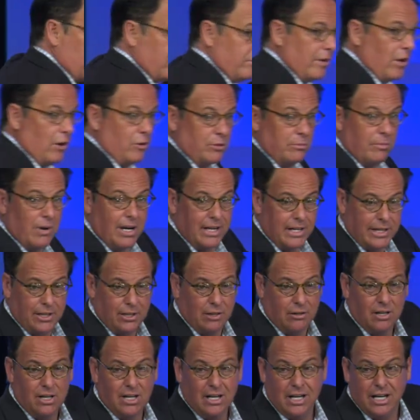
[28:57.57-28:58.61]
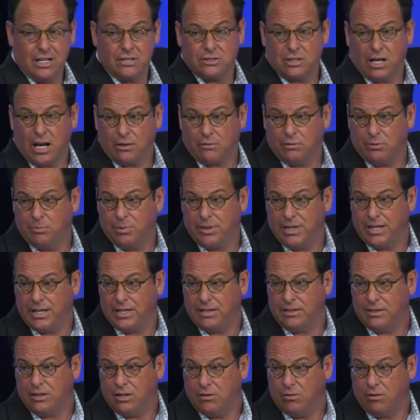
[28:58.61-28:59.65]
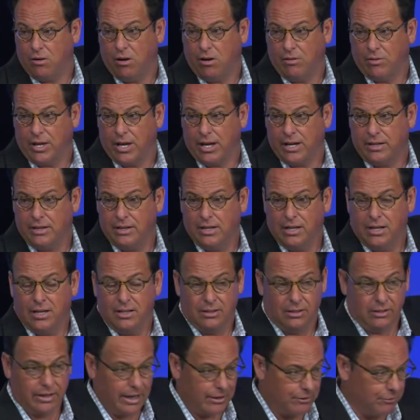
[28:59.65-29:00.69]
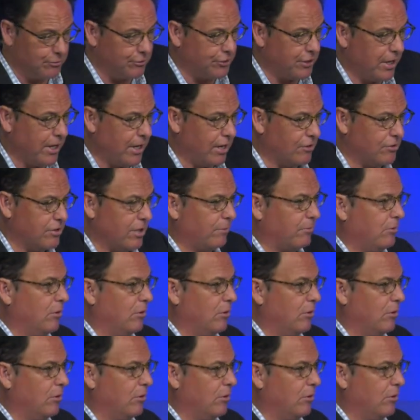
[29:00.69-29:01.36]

of Golda Meir, Yitzhak Rabin, you know, all that, the leather chairs. And I'm